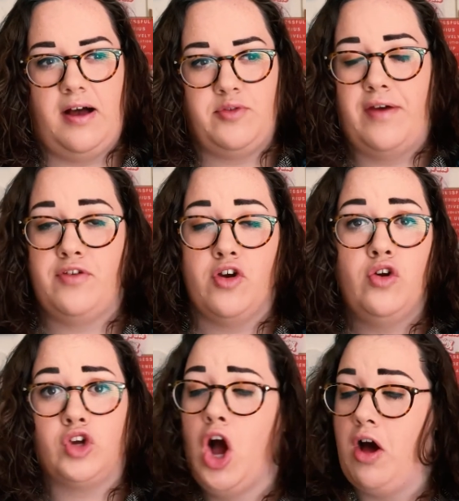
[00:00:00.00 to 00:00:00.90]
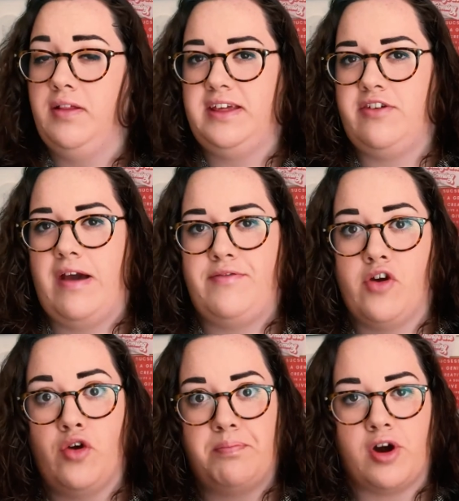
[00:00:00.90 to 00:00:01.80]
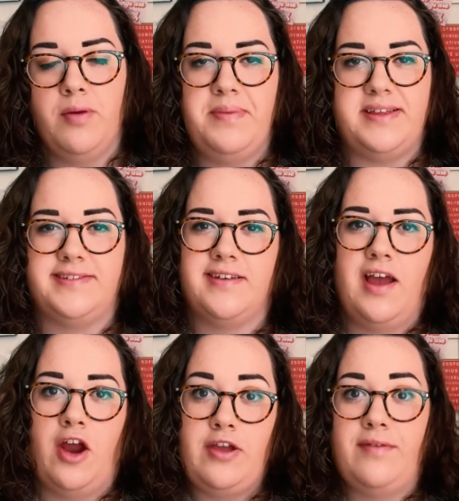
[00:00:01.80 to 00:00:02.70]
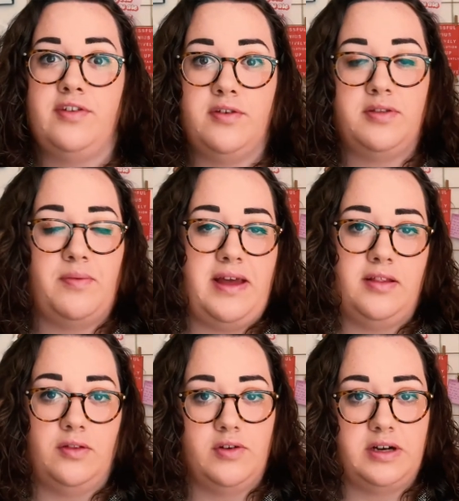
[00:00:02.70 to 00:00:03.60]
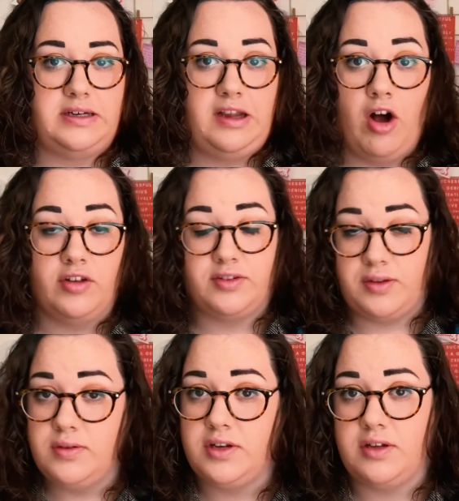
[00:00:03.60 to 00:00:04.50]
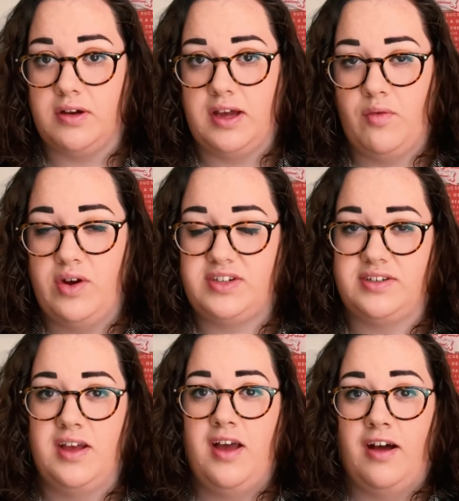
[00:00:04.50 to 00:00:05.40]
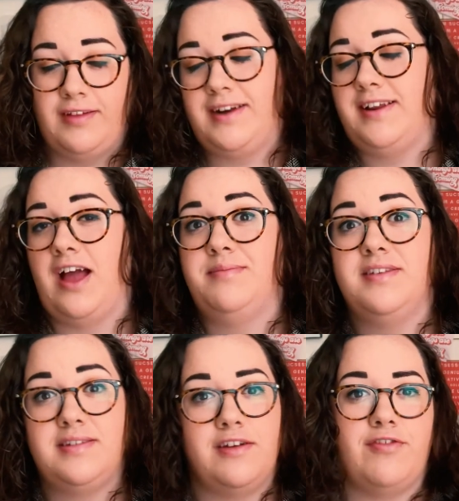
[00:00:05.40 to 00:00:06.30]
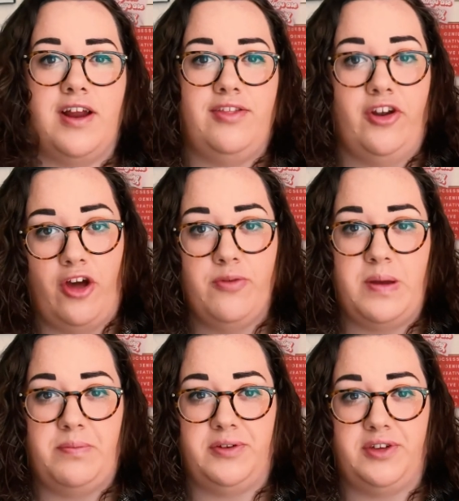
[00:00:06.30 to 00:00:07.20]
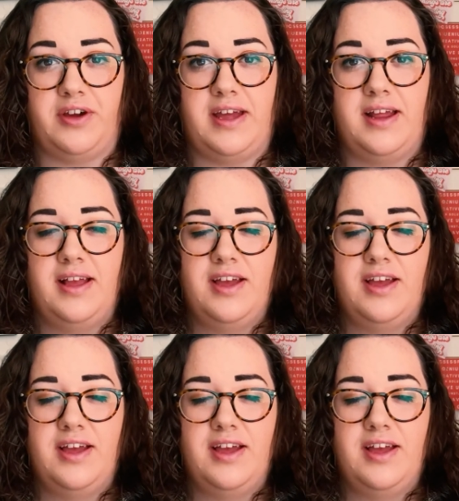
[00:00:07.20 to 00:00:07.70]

you have your own calling, you have your own purpose, and you have to do it the way the Lord calls you to do it, which a lot of times is different than other people do it,